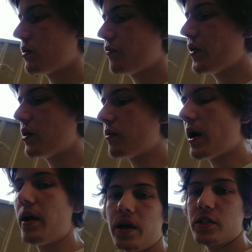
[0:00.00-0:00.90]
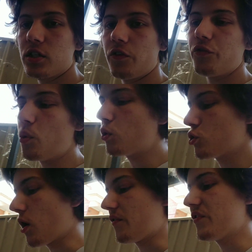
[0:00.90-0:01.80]
Figure out, is it a 4-wheel
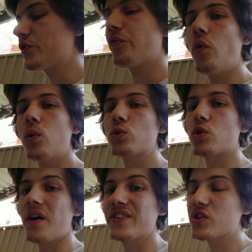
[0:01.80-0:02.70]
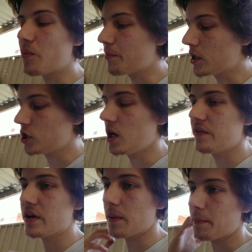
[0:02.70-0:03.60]
drive? If it's a 4-wheel drive, it's got much
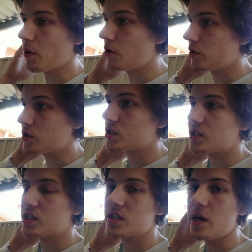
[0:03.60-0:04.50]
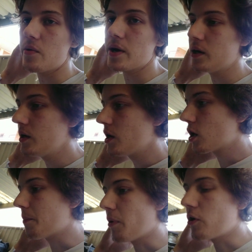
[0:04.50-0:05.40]
heavier components. The steering
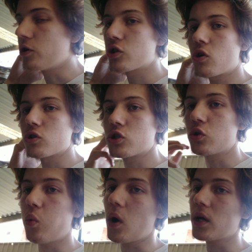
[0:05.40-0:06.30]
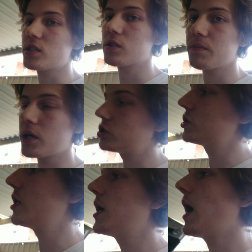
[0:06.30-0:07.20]
components cost twice as much
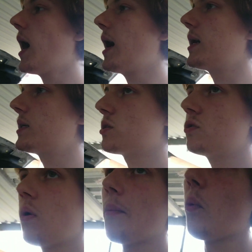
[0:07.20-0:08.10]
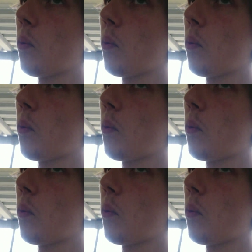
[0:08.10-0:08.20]
as a normal